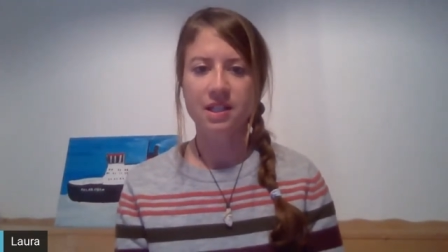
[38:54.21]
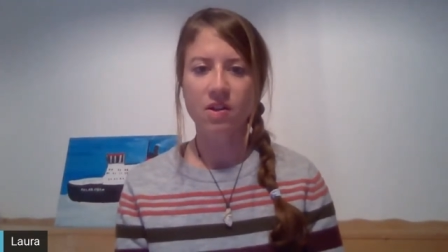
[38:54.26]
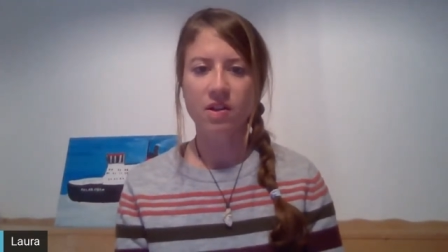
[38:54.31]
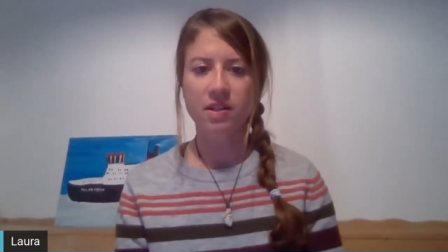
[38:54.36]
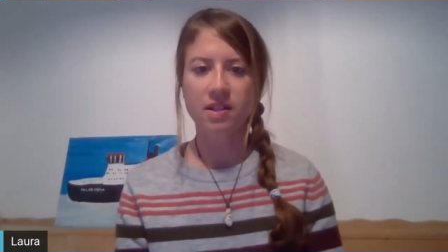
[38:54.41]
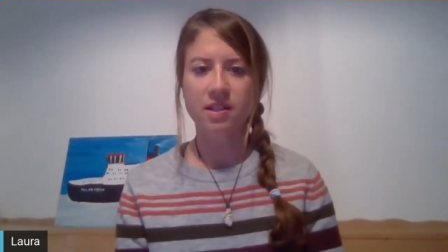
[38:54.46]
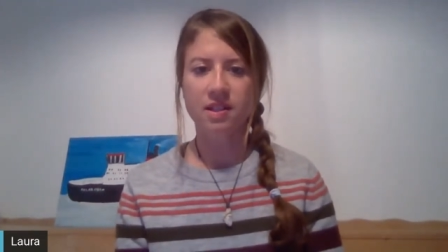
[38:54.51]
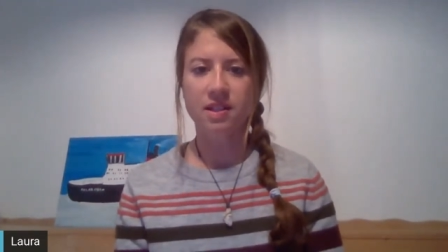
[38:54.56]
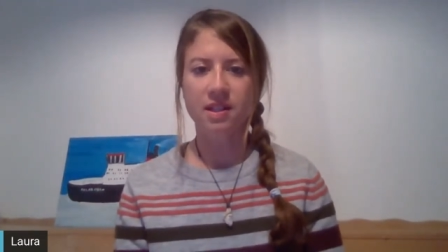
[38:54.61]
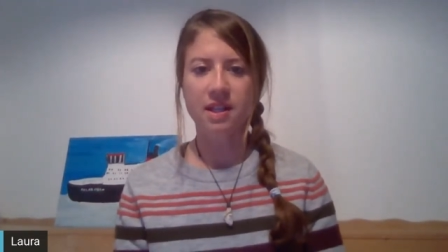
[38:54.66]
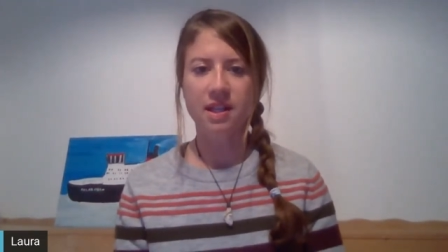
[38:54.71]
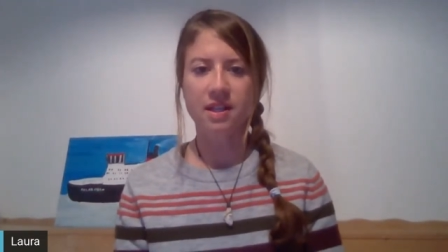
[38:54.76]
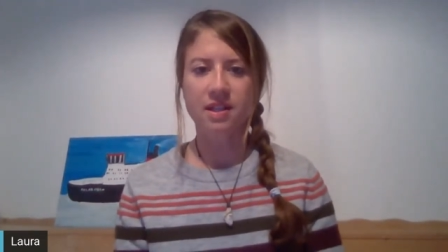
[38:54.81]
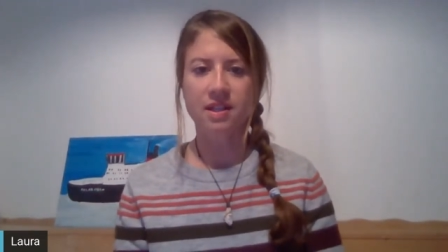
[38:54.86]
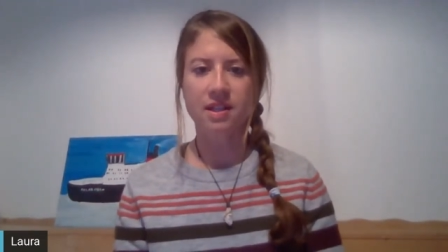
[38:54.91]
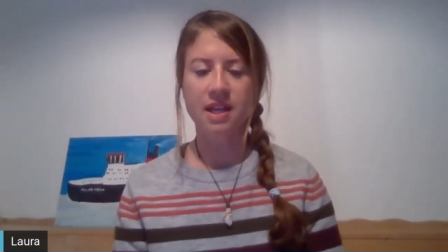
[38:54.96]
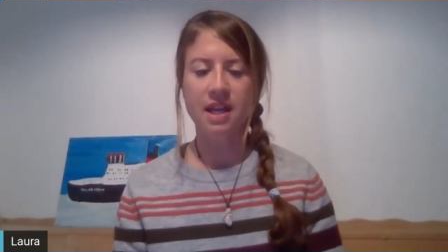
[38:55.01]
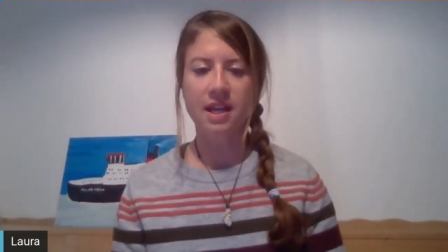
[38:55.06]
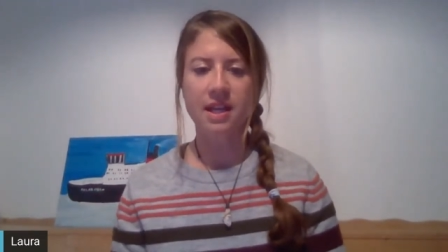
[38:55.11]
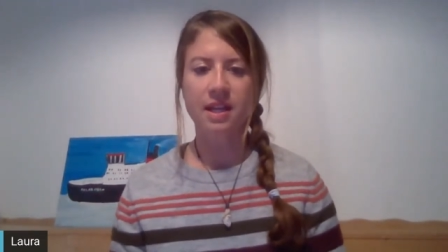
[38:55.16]
not that
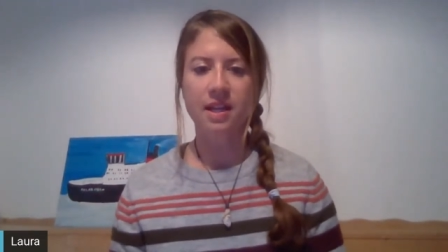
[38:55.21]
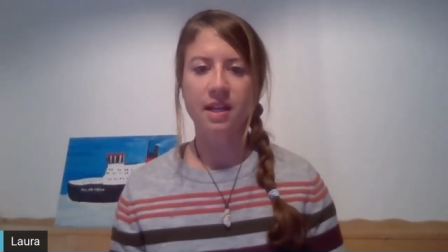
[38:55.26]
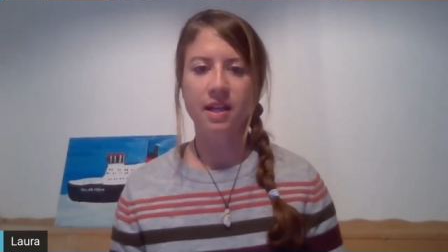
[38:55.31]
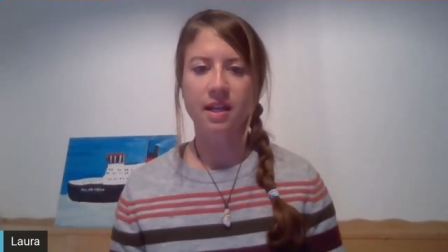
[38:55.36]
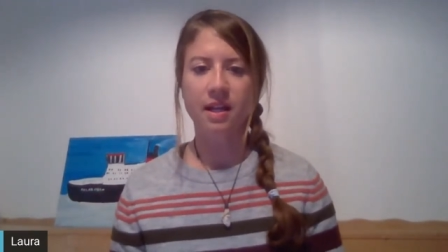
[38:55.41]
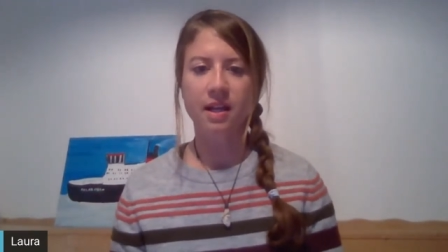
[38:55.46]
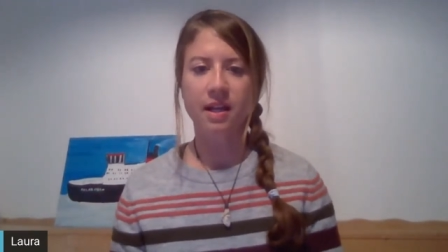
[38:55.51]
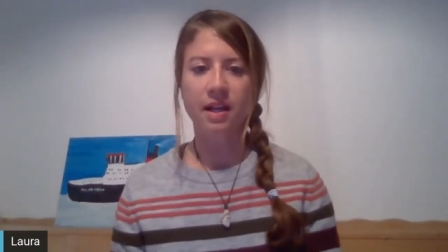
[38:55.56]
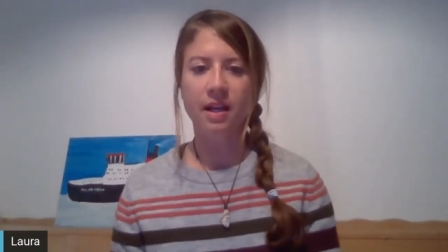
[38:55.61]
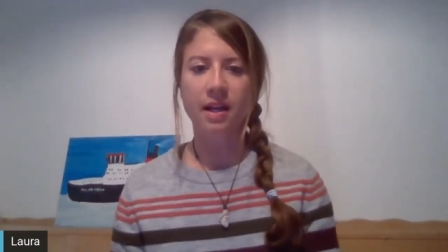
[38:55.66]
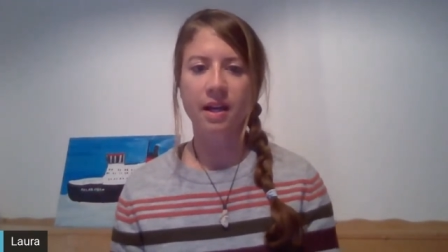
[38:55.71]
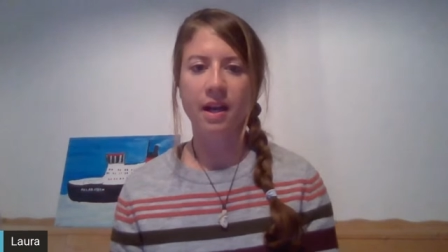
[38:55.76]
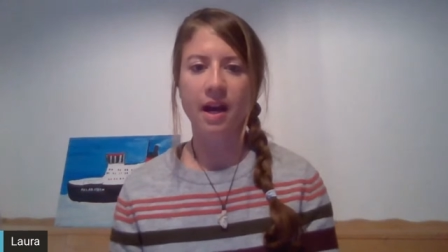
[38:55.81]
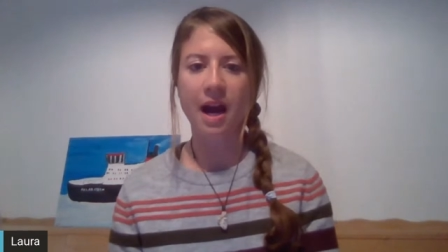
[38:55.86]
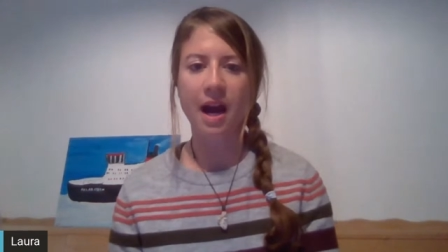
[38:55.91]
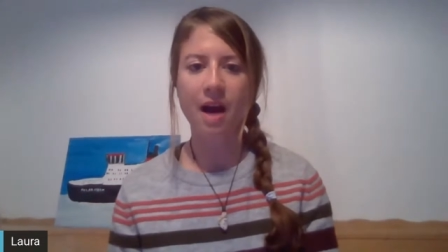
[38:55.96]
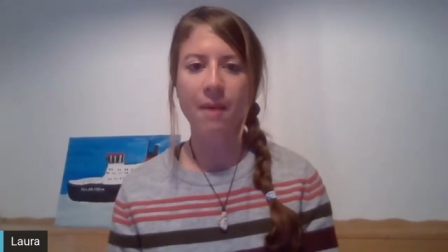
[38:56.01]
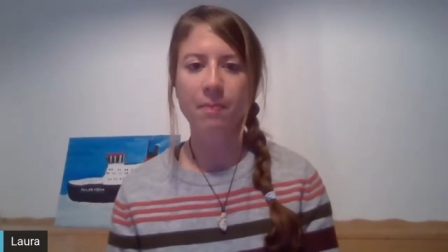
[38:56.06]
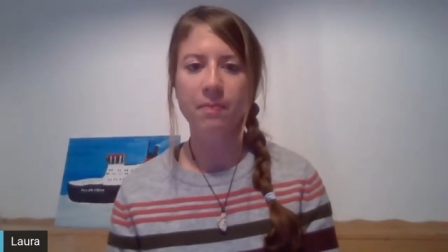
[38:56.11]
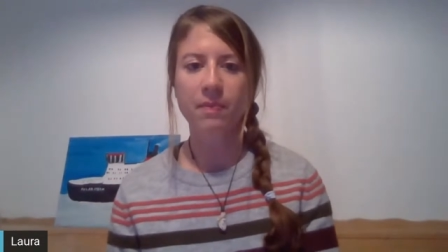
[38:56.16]
they
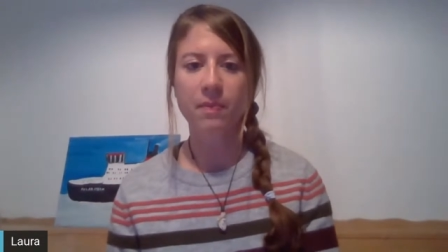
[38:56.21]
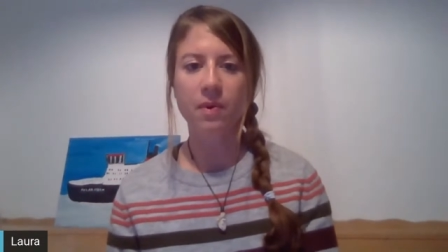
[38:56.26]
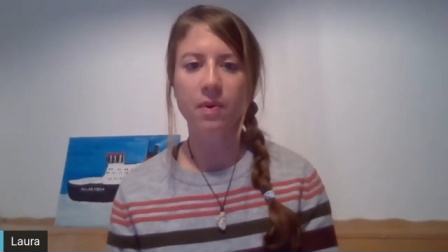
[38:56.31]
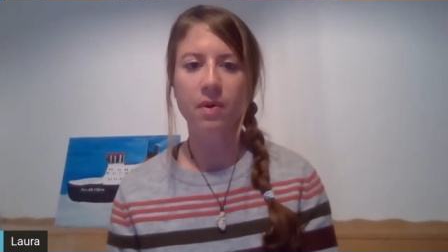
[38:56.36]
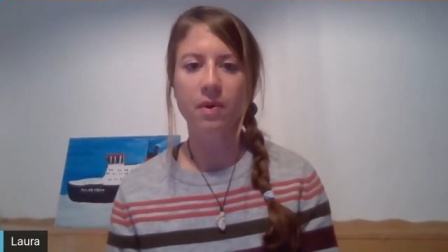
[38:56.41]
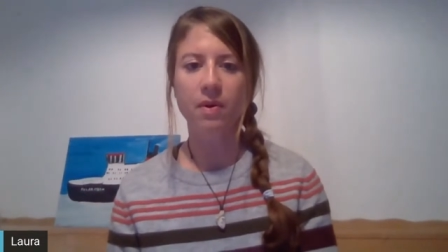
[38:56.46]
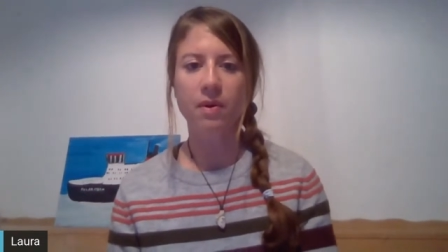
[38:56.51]
come